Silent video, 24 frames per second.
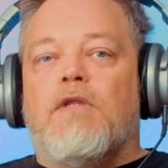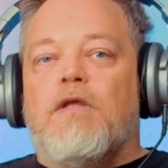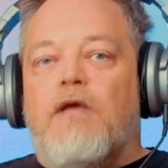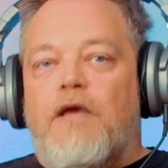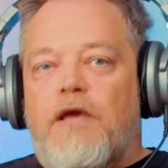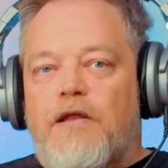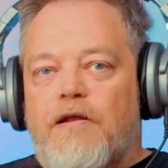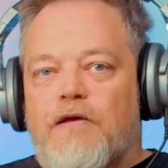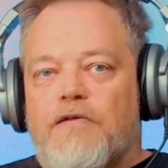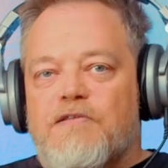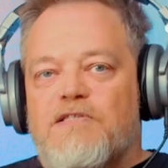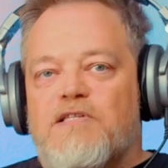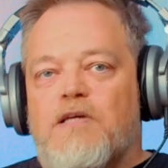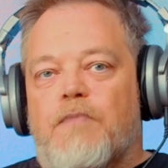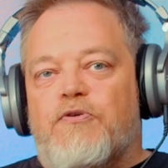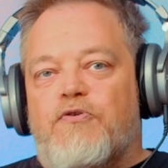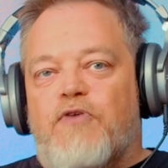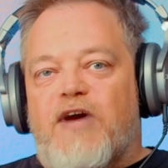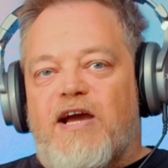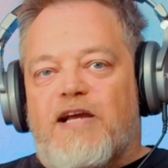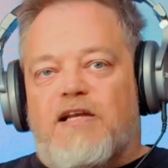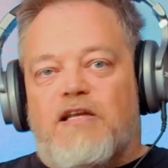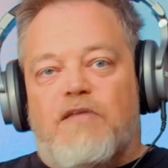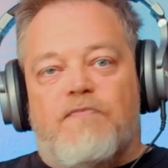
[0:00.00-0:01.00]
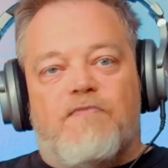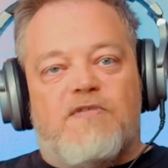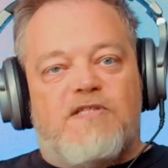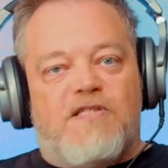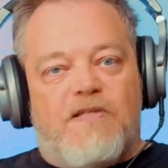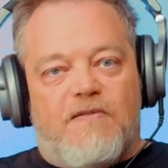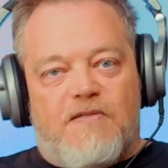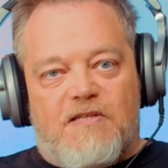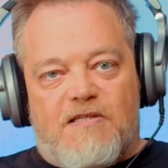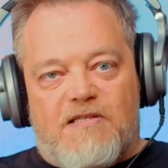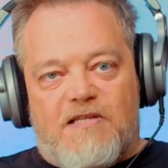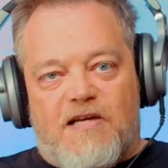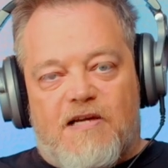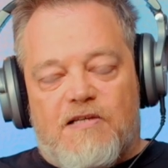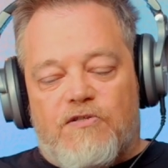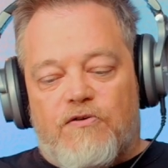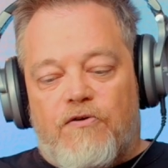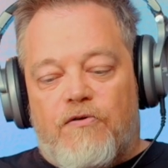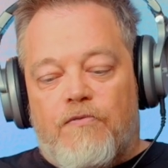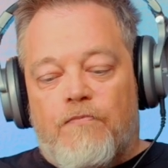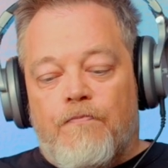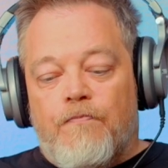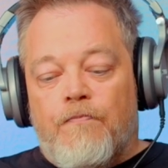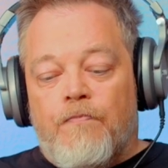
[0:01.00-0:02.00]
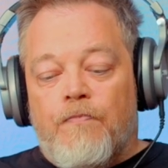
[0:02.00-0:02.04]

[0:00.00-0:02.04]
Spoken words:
in a subtractive synthesizer